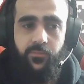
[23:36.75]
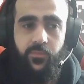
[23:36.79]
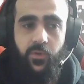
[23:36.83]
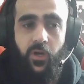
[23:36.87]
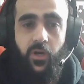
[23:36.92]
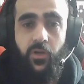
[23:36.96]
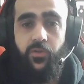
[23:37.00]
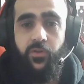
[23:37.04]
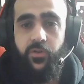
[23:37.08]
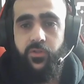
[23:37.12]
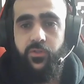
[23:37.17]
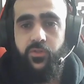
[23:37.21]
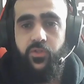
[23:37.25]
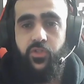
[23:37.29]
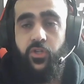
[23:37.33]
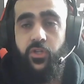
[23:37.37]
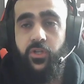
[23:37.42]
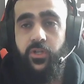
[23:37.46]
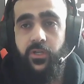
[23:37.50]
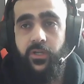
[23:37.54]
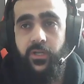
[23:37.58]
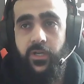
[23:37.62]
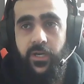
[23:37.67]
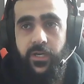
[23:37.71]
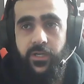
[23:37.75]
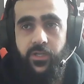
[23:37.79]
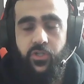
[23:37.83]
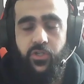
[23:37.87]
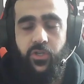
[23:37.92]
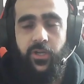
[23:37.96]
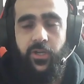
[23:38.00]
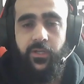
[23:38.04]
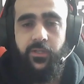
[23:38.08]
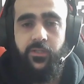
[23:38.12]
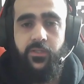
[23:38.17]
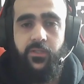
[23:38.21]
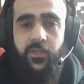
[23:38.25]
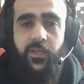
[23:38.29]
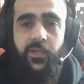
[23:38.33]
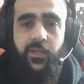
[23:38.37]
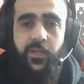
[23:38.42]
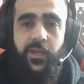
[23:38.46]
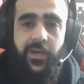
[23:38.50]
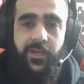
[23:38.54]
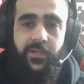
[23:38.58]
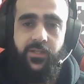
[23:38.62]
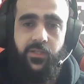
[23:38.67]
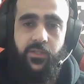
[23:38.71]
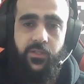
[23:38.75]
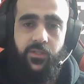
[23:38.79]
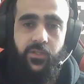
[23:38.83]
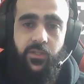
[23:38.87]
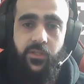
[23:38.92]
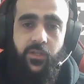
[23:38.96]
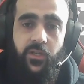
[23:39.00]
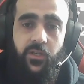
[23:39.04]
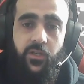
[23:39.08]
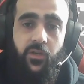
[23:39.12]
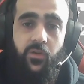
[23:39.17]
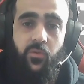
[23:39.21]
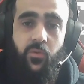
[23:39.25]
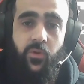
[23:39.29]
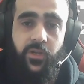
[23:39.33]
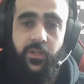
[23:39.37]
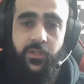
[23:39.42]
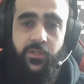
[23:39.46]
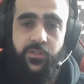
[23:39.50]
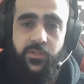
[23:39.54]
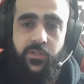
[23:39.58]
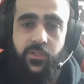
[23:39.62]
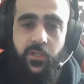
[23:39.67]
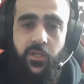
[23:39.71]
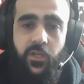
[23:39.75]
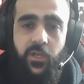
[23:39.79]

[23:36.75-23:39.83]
other certain contracts can access it and no one else.